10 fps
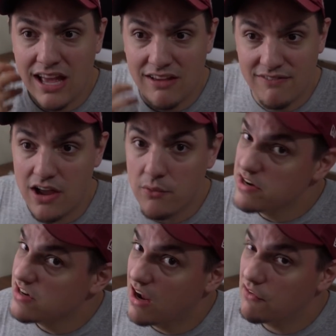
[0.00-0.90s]

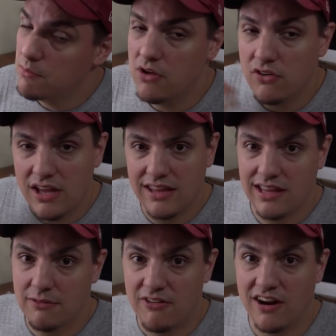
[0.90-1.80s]
evaluation of the build, and
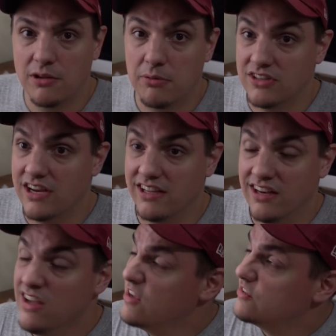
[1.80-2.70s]
then finally presenting it.